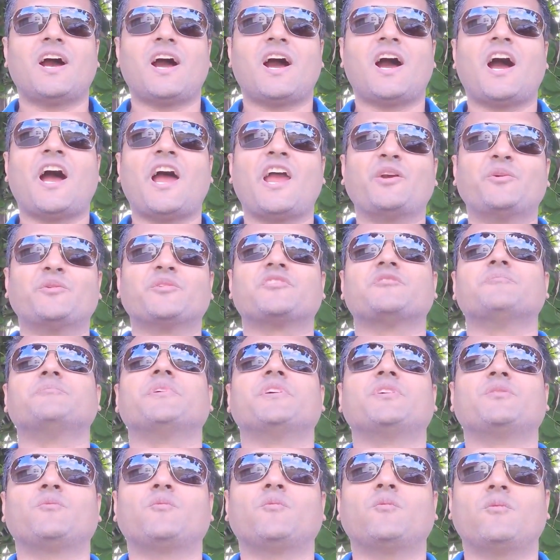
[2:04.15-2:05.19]
I would have
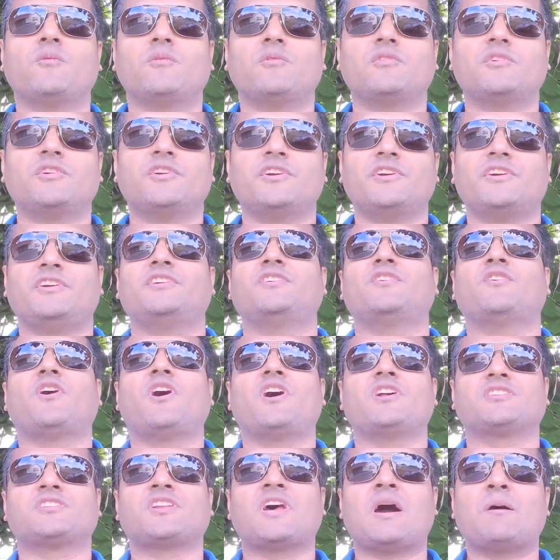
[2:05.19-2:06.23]
been, you know,
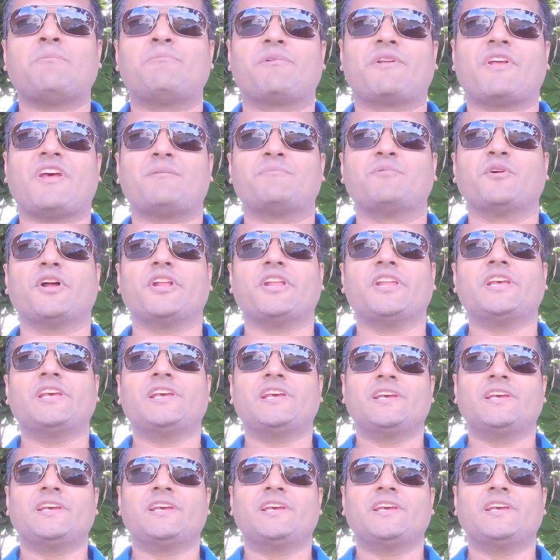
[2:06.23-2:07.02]
on top of that. But